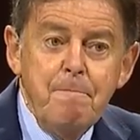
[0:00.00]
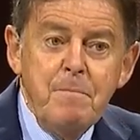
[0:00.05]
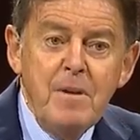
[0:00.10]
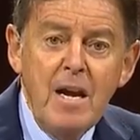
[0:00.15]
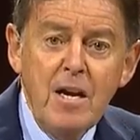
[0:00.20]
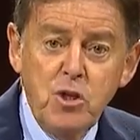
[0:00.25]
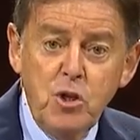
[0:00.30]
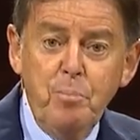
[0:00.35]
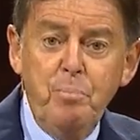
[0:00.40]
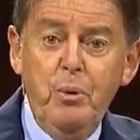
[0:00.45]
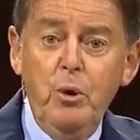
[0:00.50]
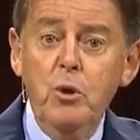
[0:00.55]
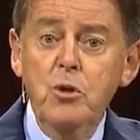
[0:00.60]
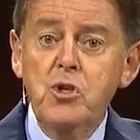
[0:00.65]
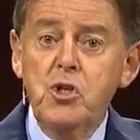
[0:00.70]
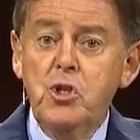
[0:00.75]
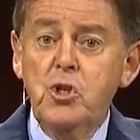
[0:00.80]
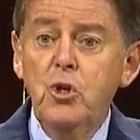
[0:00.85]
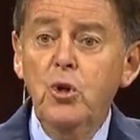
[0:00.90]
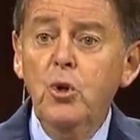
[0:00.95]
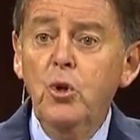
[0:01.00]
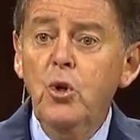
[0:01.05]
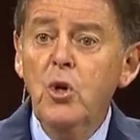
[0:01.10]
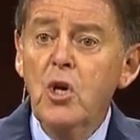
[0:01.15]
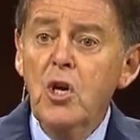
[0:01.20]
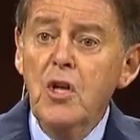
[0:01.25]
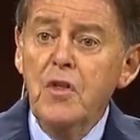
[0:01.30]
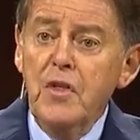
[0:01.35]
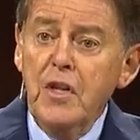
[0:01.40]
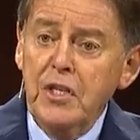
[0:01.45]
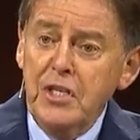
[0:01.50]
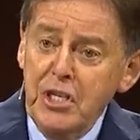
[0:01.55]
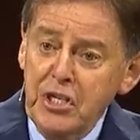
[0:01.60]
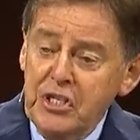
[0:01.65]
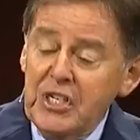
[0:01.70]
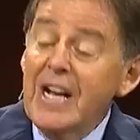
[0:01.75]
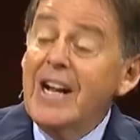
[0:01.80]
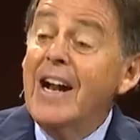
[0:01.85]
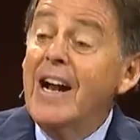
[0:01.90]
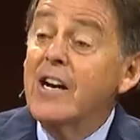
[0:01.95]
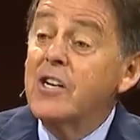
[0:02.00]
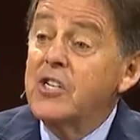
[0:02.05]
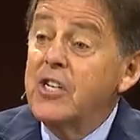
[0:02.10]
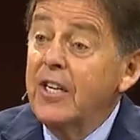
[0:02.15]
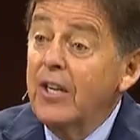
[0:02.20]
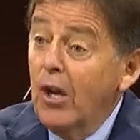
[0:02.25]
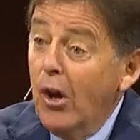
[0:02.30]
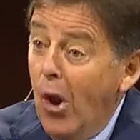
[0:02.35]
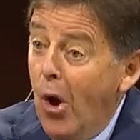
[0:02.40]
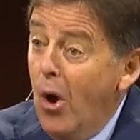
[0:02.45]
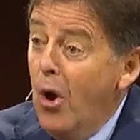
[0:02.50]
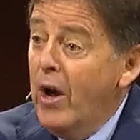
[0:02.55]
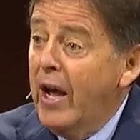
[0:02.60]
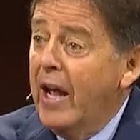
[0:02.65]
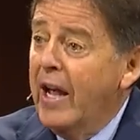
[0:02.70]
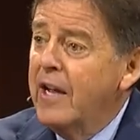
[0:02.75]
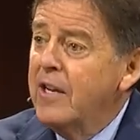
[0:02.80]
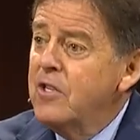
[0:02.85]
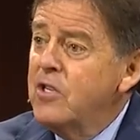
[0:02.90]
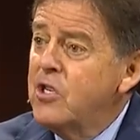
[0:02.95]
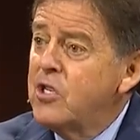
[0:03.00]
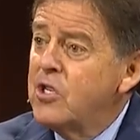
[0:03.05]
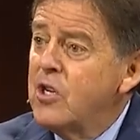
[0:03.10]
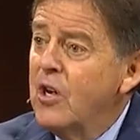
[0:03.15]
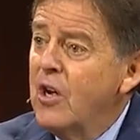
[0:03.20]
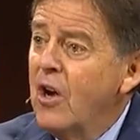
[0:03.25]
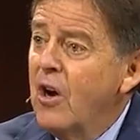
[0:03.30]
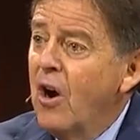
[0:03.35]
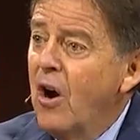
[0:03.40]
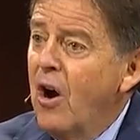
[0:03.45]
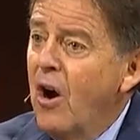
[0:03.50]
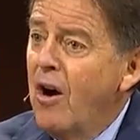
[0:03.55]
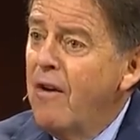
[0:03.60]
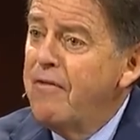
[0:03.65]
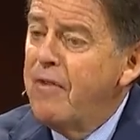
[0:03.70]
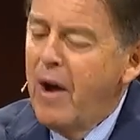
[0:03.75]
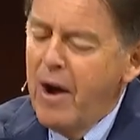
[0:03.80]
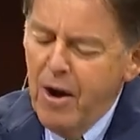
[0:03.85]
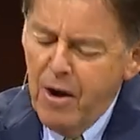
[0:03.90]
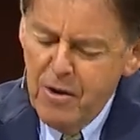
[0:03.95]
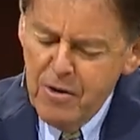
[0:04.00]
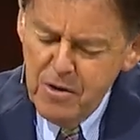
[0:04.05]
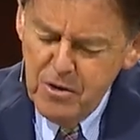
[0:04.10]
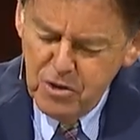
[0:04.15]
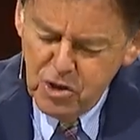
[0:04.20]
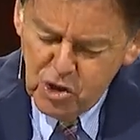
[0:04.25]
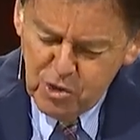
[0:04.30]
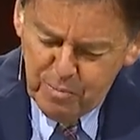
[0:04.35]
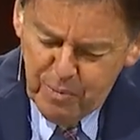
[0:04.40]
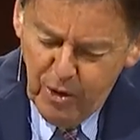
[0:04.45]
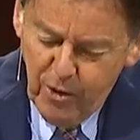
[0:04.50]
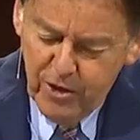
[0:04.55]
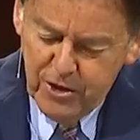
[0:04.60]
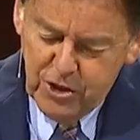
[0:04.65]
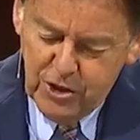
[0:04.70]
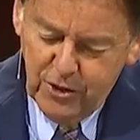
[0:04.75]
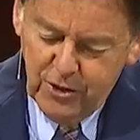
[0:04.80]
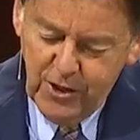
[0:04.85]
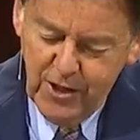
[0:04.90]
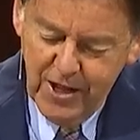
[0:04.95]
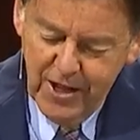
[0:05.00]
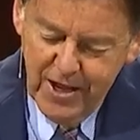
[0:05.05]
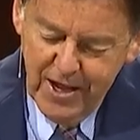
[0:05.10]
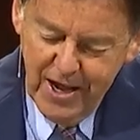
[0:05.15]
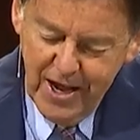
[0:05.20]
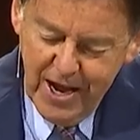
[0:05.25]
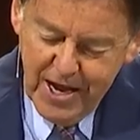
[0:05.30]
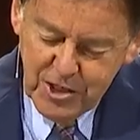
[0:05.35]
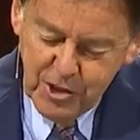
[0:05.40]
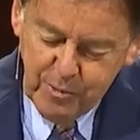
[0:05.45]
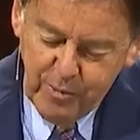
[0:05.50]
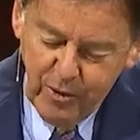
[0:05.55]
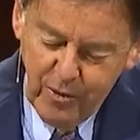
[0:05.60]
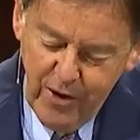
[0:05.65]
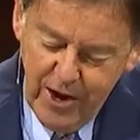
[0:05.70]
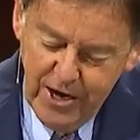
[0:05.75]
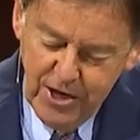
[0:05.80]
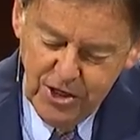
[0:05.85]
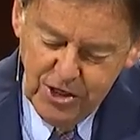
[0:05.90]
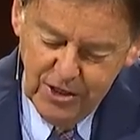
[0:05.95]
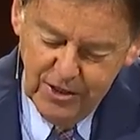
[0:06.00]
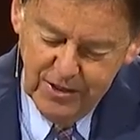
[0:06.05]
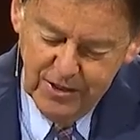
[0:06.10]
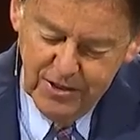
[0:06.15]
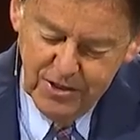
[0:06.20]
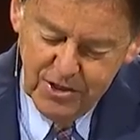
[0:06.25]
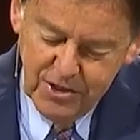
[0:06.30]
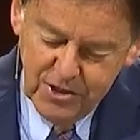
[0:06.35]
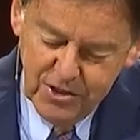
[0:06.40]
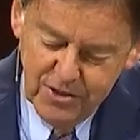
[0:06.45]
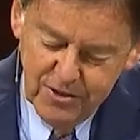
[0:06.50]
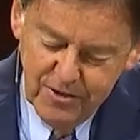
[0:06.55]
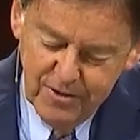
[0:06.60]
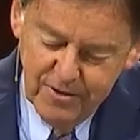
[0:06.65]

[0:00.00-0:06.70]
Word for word: as opposed to the desires and longings of our spiritual aspirations.